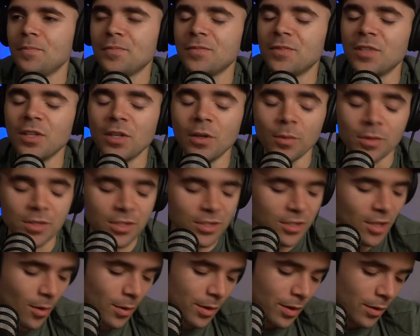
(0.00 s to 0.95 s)
Dude, it was
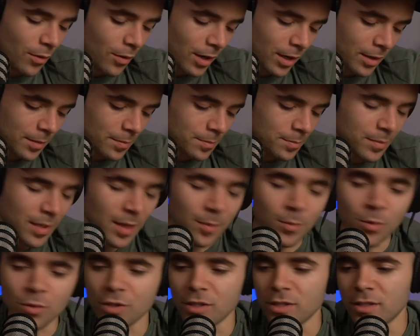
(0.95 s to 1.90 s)
so annoying.
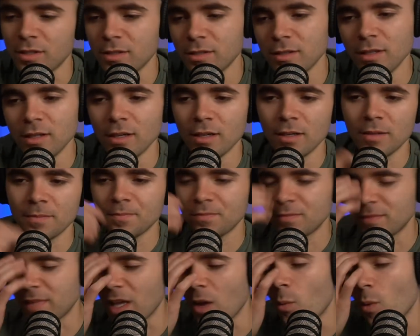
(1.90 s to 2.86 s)
People just, you know,
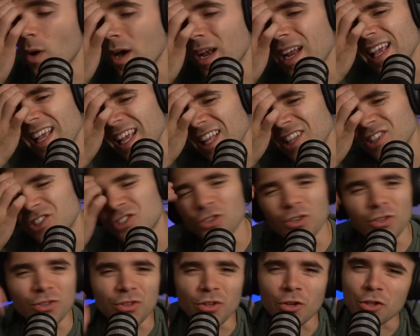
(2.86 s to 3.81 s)
they want
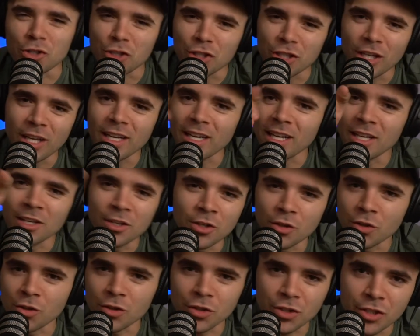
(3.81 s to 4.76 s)
insert their shit into
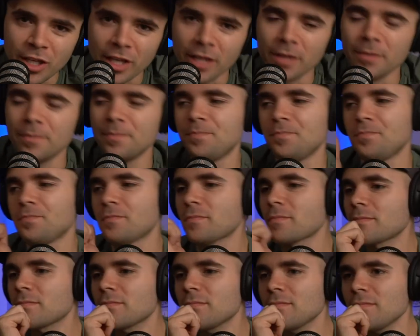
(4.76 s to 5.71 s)
your shit.
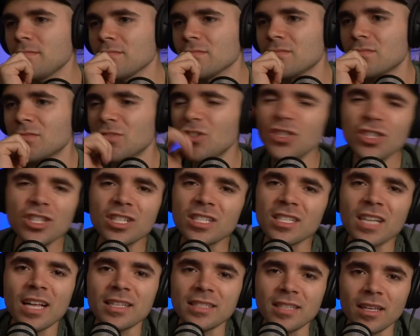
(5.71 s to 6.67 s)
You just
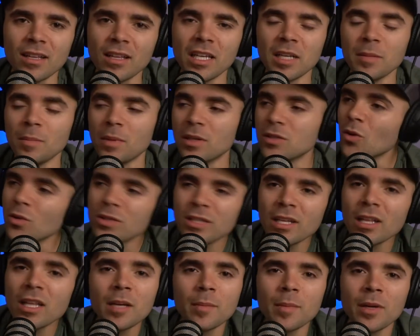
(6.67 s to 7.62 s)
not tell anybody. Don't
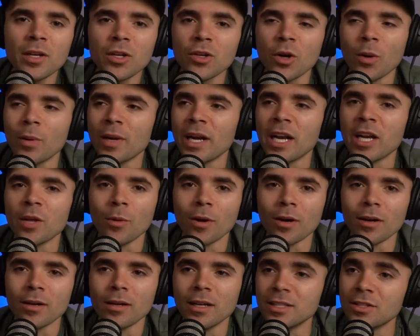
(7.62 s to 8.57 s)
tell anybody you're going anywhere
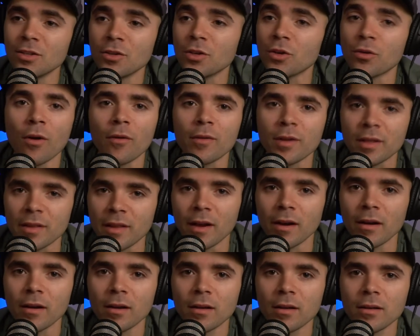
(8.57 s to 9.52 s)
until you're already
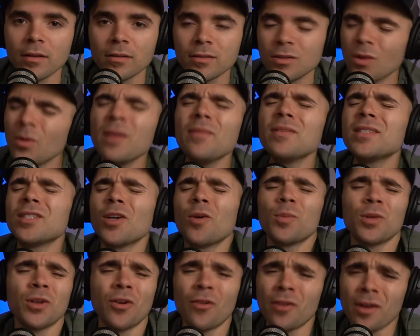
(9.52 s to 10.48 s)
there. Don't even tell them
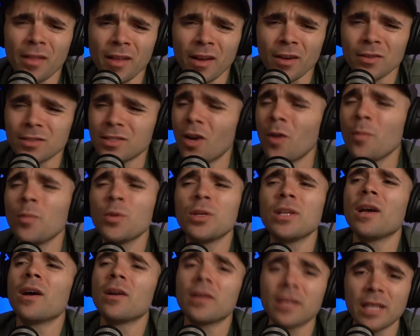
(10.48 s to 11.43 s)
when you're already there. Tell them when
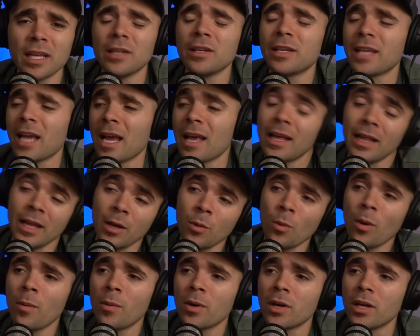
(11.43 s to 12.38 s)
you can't, like,
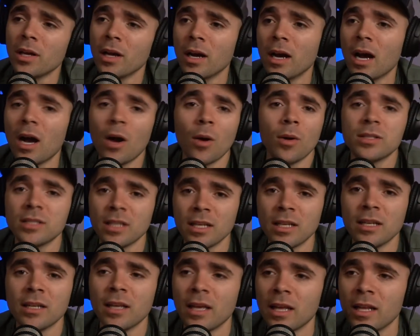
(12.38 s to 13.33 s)
where were you? Oh, I was
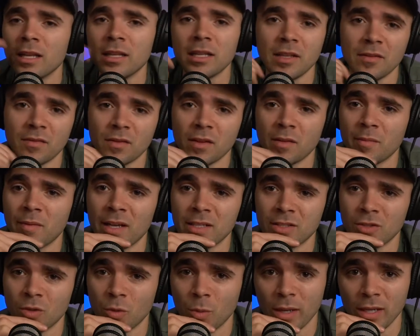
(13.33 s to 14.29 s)
in Italy for the
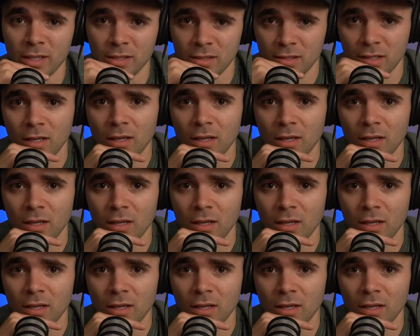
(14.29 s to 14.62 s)
past 2 weeks.